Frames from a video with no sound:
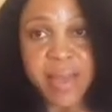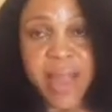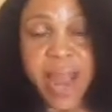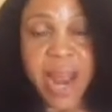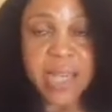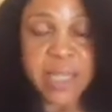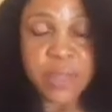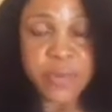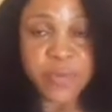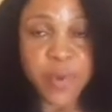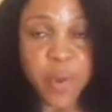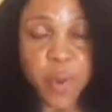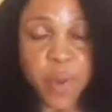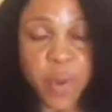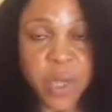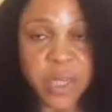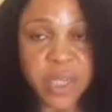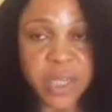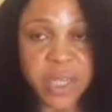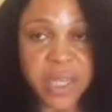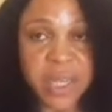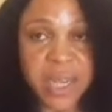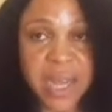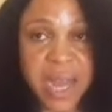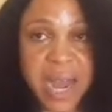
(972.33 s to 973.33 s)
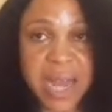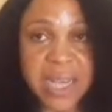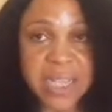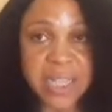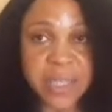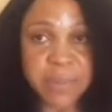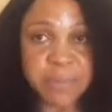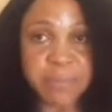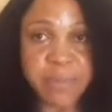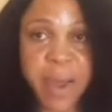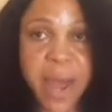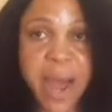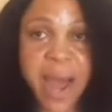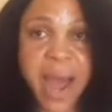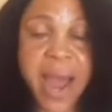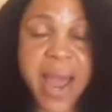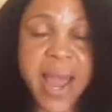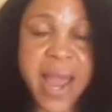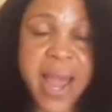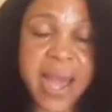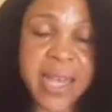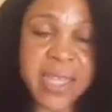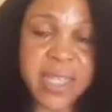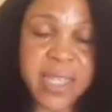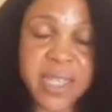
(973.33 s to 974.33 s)
Thanks for watching, guys.
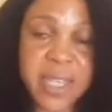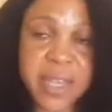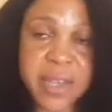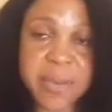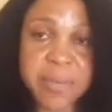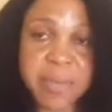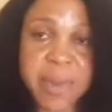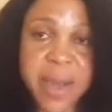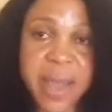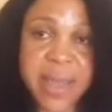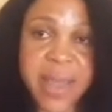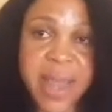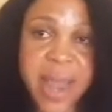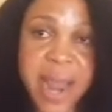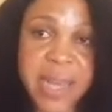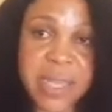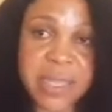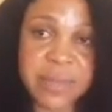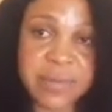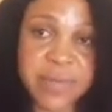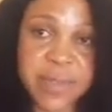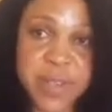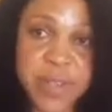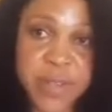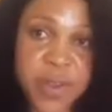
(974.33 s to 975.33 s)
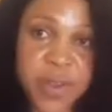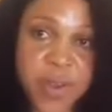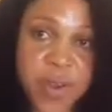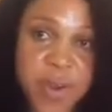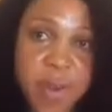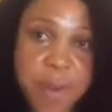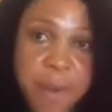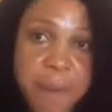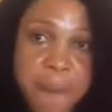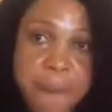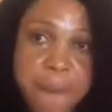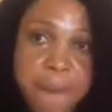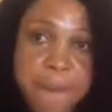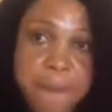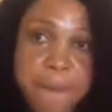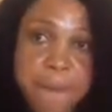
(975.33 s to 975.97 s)
Bye. I'll see you in my next video.